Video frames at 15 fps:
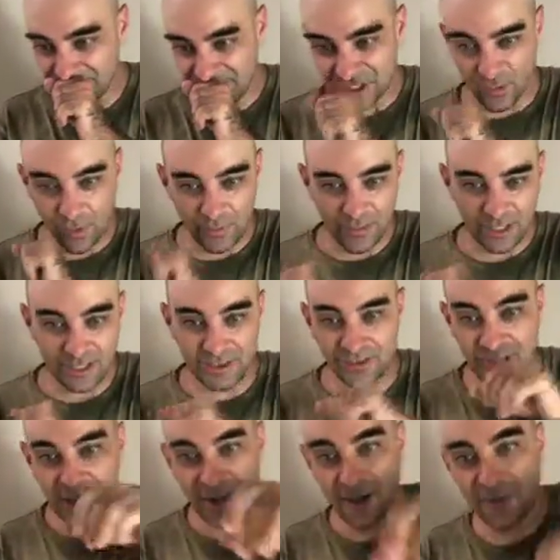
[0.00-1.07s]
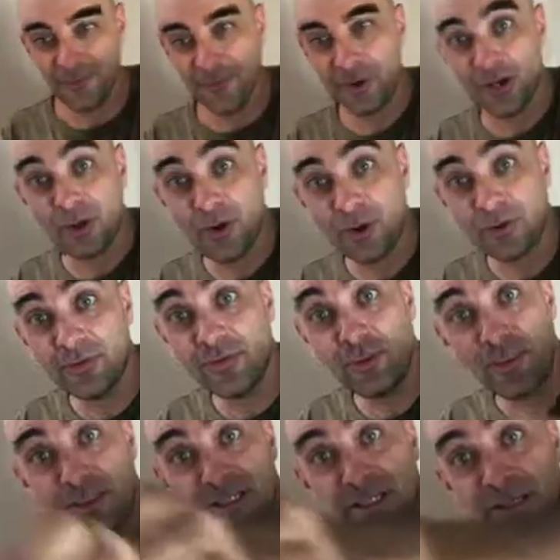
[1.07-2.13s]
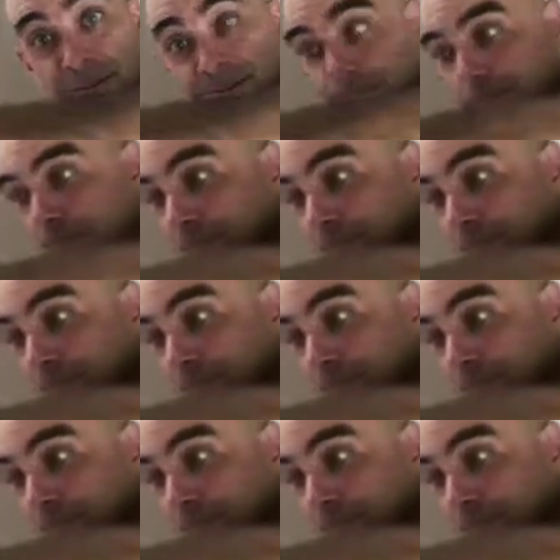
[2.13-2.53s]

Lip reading: So what we're going to do now, we're going to go to the fourth steep.